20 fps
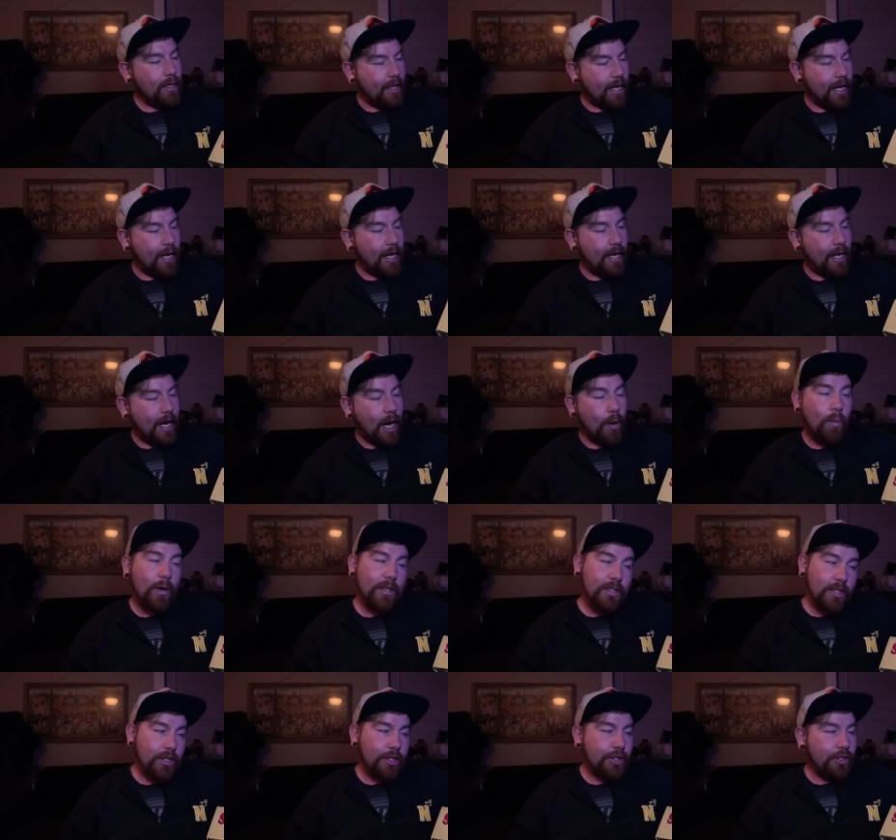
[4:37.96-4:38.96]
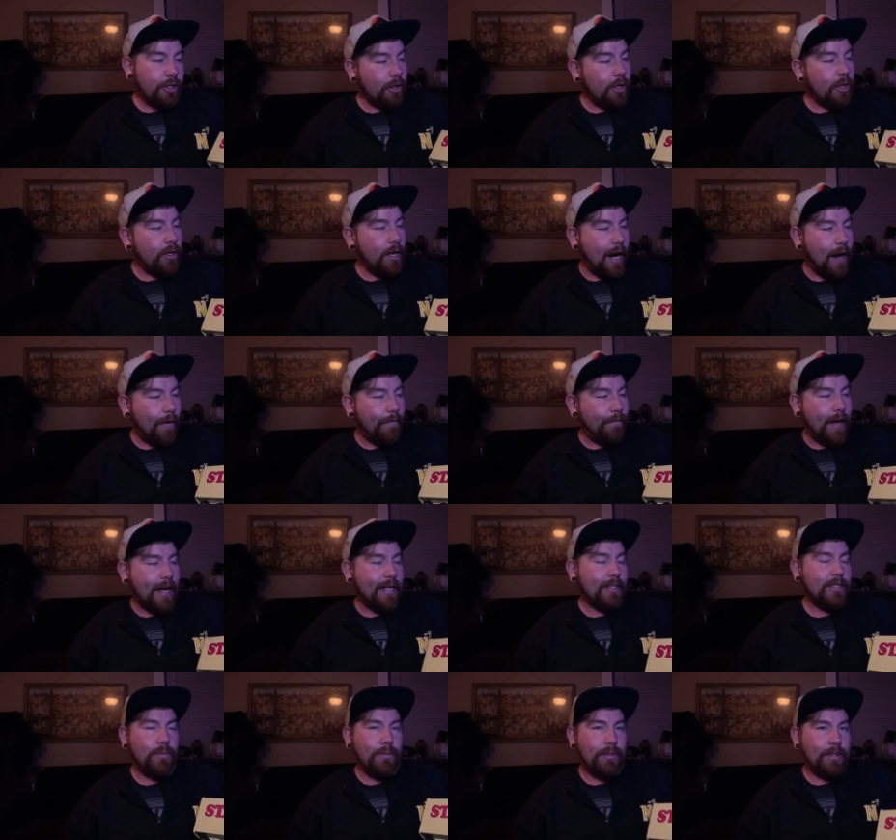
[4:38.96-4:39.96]
And I wasn't sure how
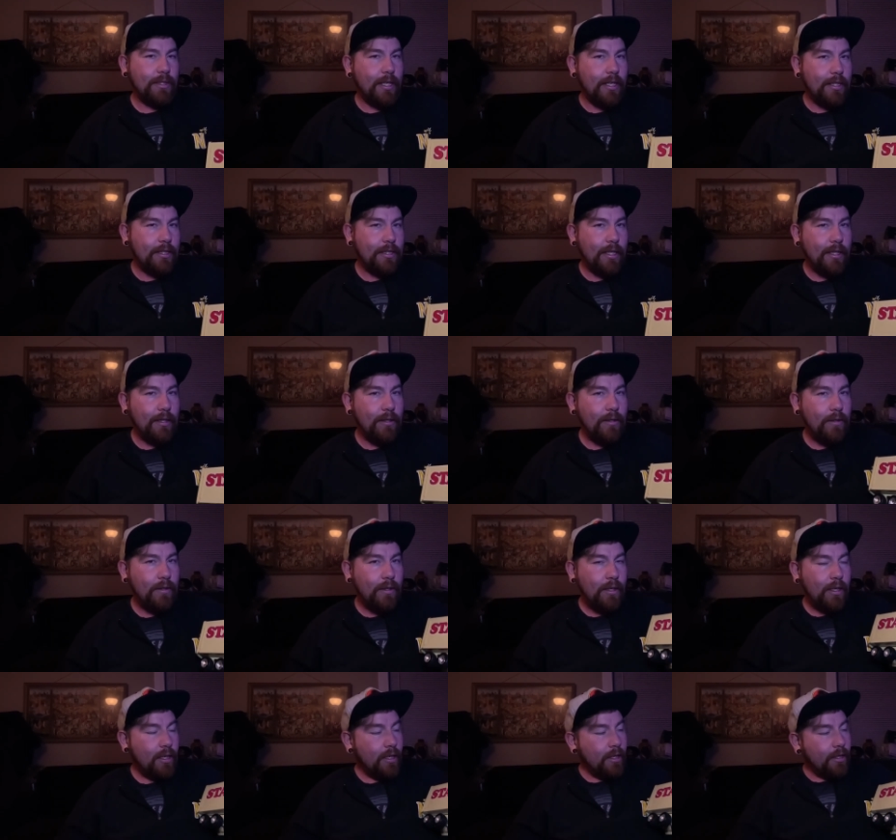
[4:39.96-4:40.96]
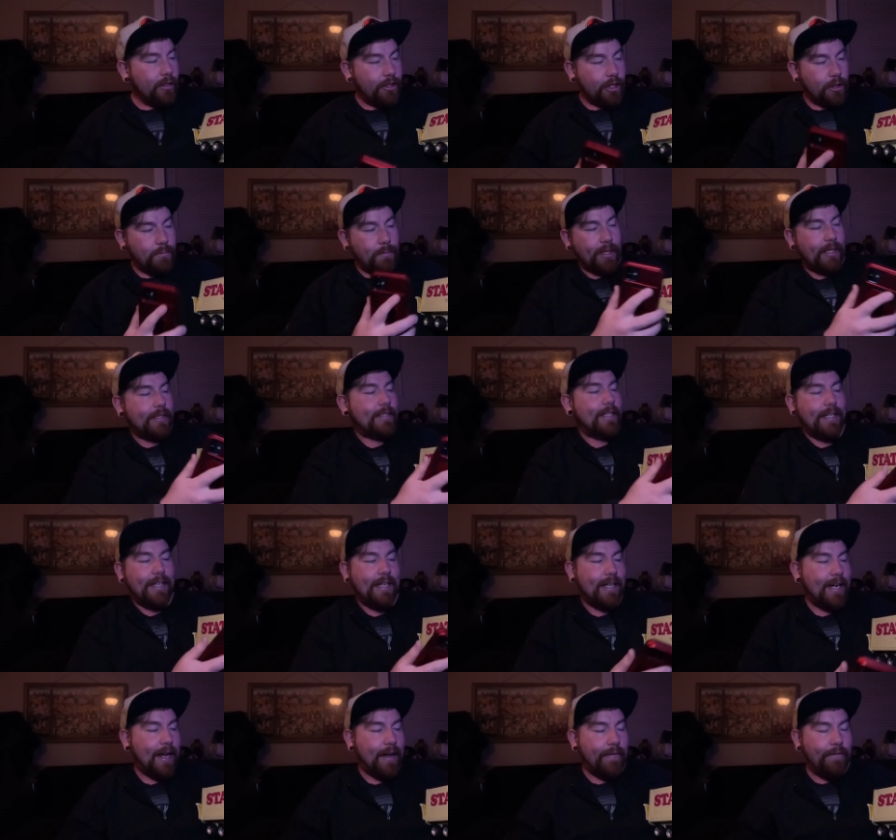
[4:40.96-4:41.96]
fast it was going to sell just because I
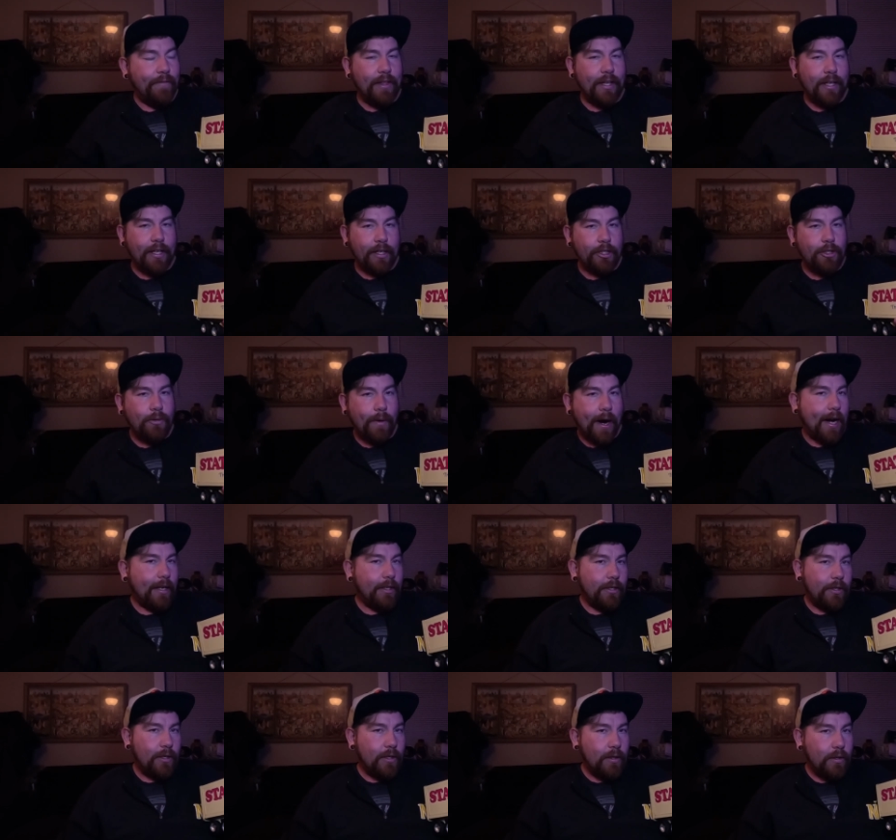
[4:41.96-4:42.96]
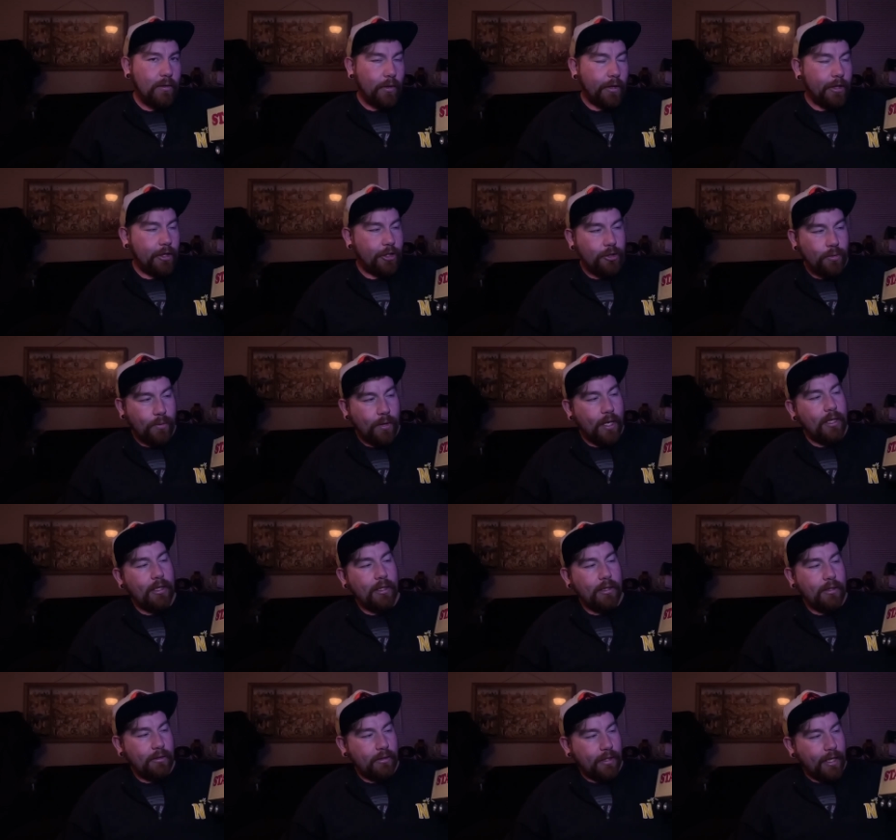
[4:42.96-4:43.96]
didn't have the tractor or the
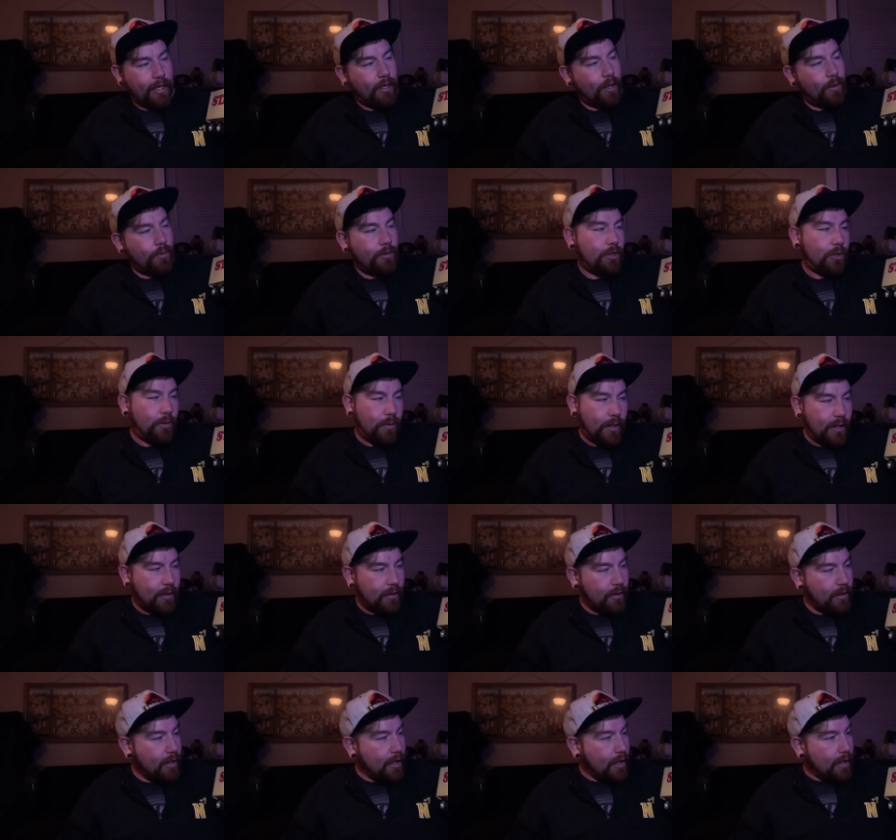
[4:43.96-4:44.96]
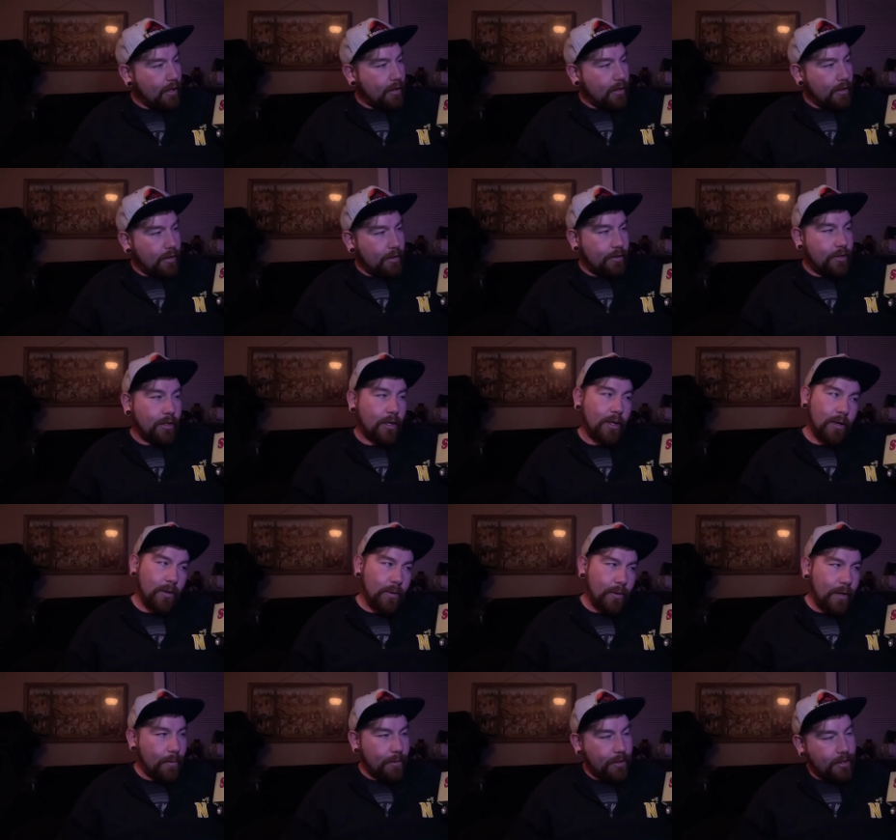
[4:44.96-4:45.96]
truck that goes to it.
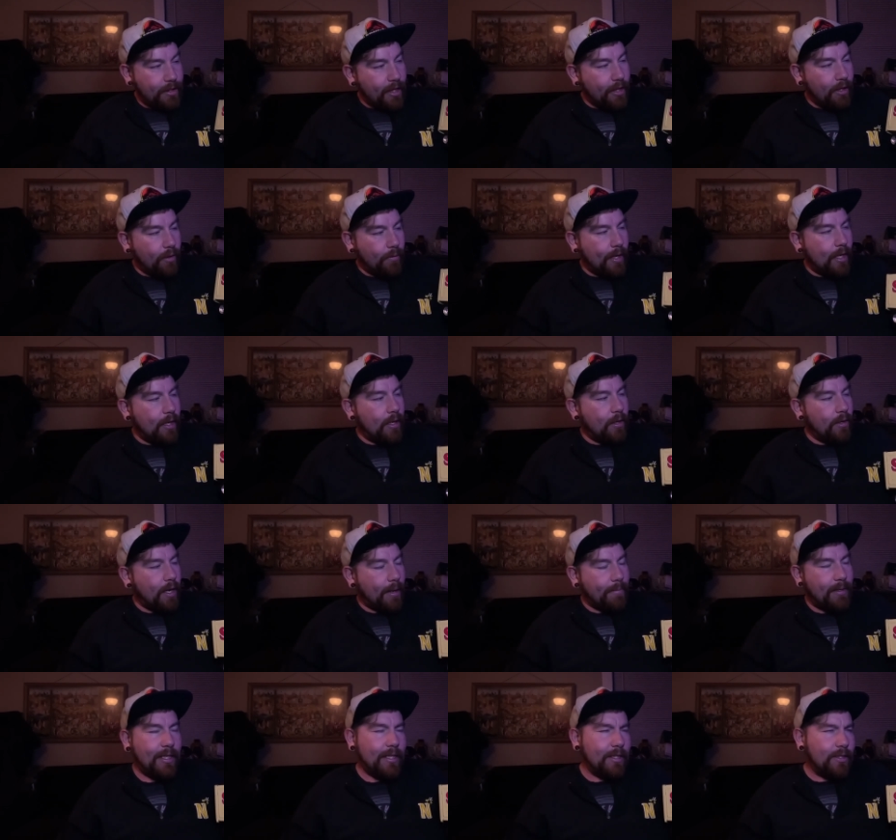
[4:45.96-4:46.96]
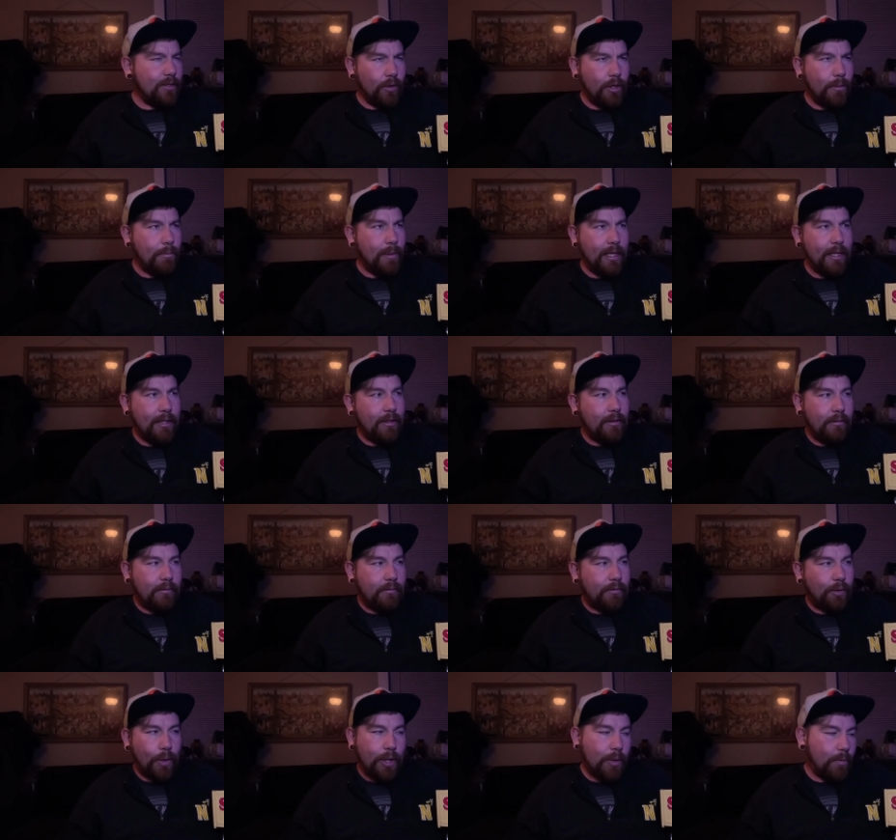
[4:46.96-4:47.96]
So it was sitting around. I mean, it's only been
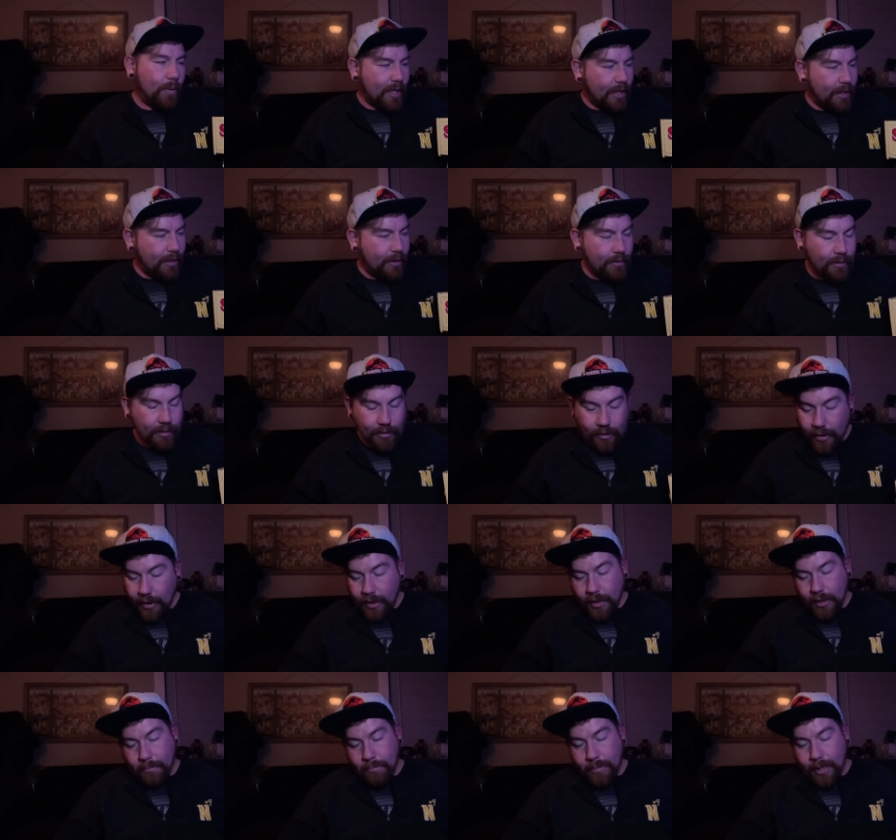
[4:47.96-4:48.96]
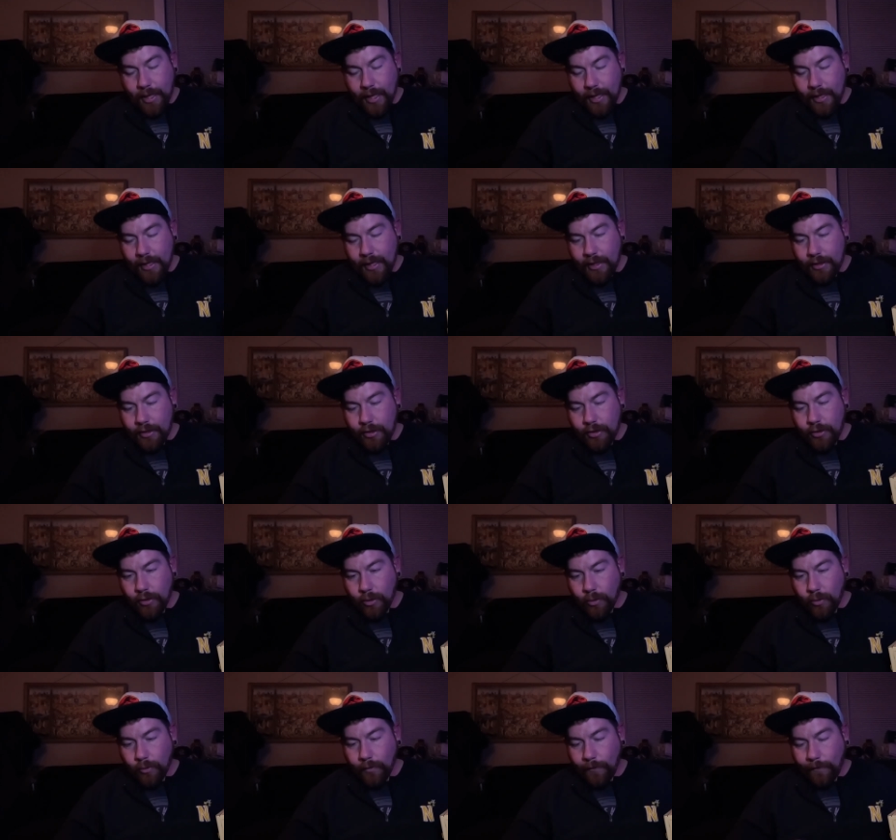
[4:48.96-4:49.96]
3 weeks, but it
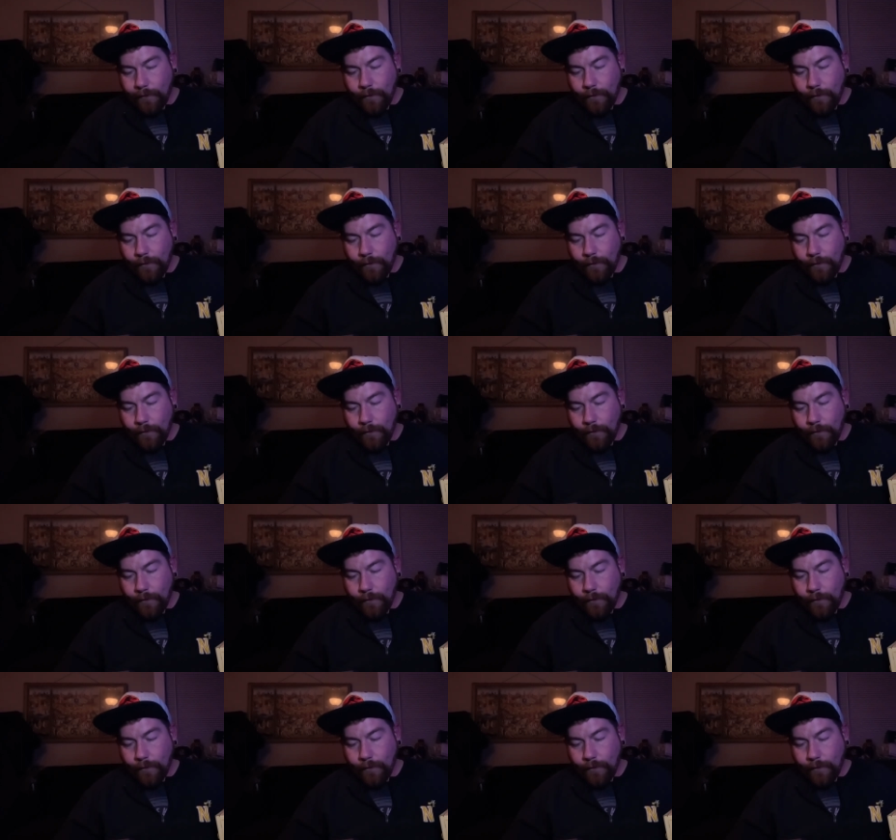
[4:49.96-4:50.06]
sold